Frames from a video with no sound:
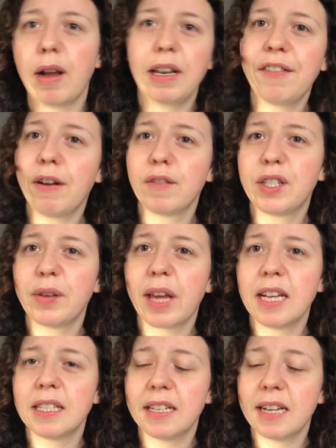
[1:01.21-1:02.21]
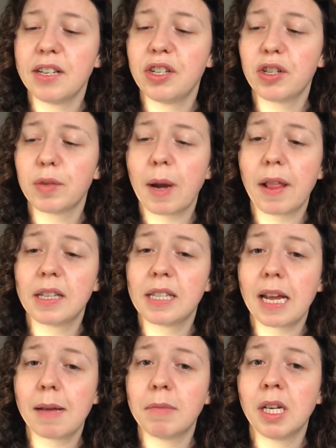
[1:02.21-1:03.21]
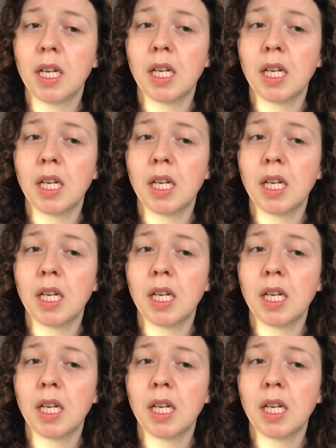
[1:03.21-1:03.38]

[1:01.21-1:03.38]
Living out of a suitcase, I tend to just wear the same